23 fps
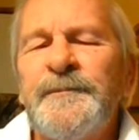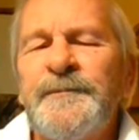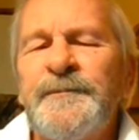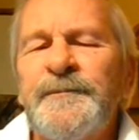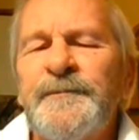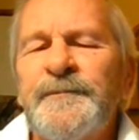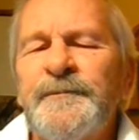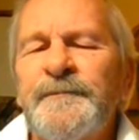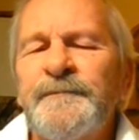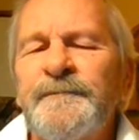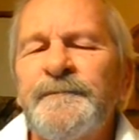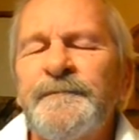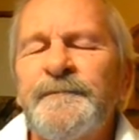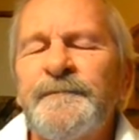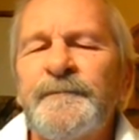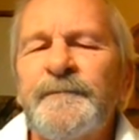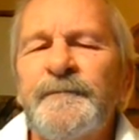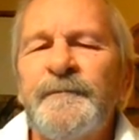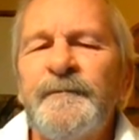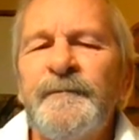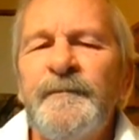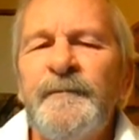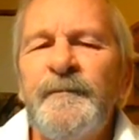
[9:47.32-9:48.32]

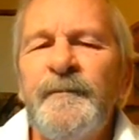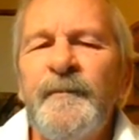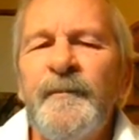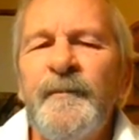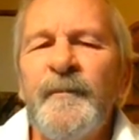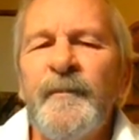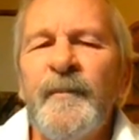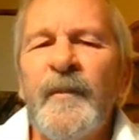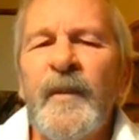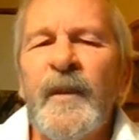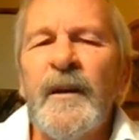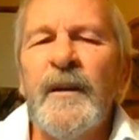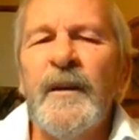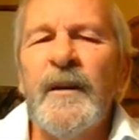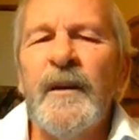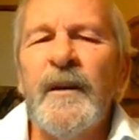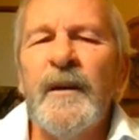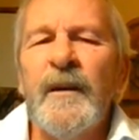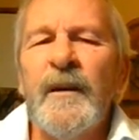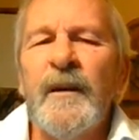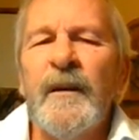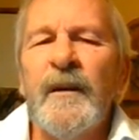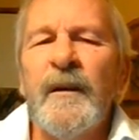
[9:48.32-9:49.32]

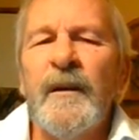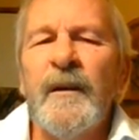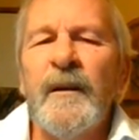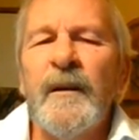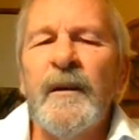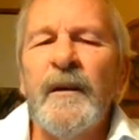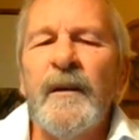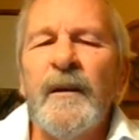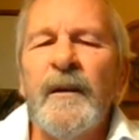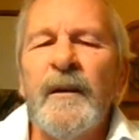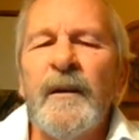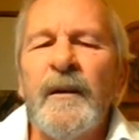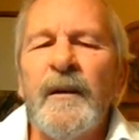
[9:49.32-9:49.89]
(no one is talking)